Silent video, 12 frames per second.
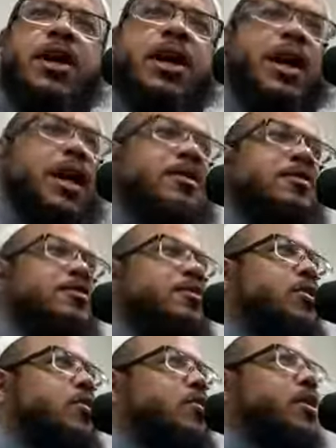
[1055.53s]
and,
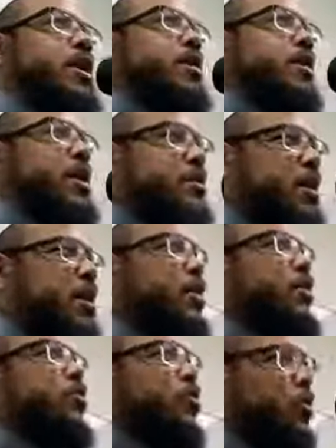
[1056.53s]
you know, and, and, and
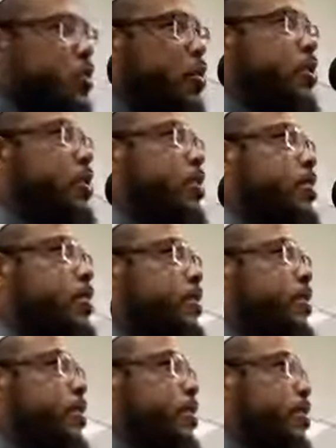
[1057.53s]
endure
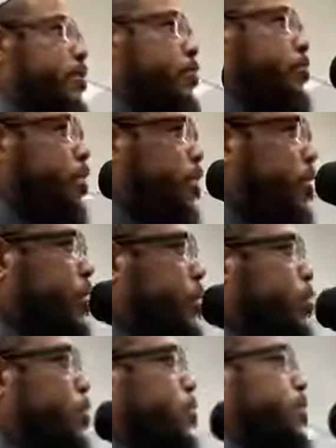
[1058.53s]
you know, the
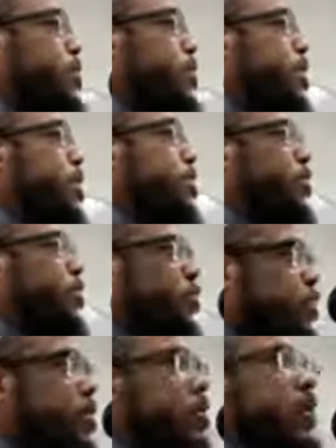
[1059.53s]
ridicule,
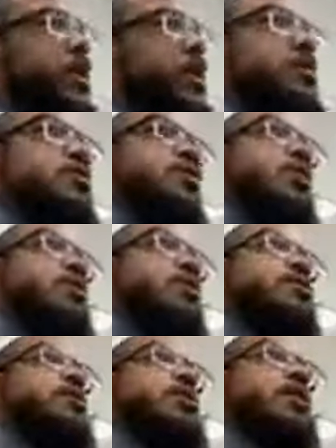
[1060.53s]
endure the insults,